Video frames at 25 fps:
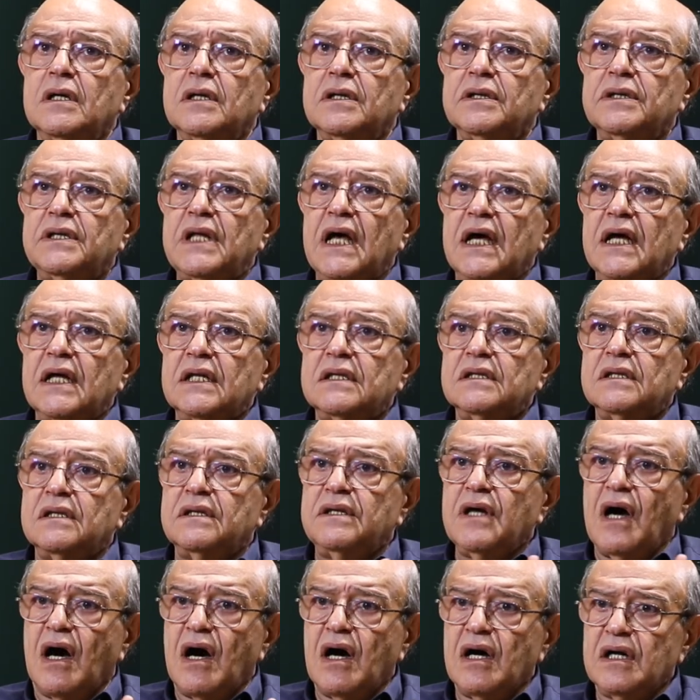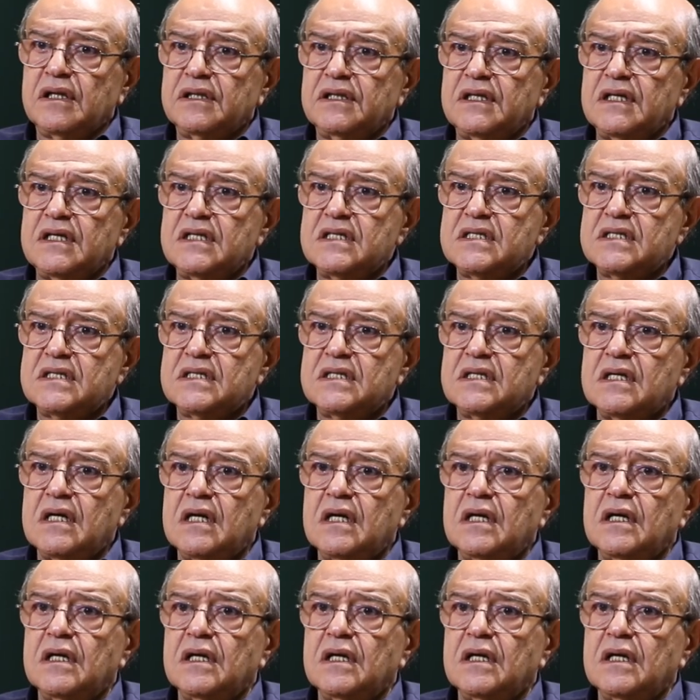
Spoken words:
that the artist